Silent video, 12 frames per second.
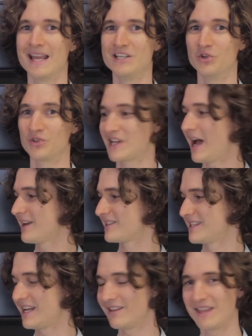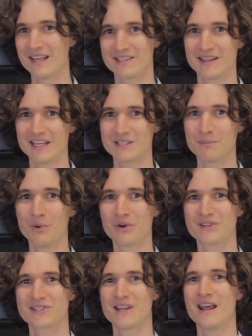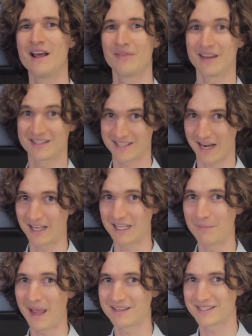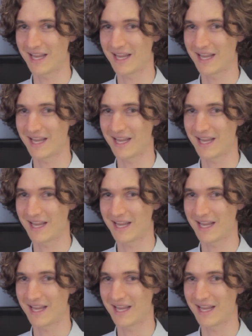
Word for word: and you'll start seeing things in these books that suddenly make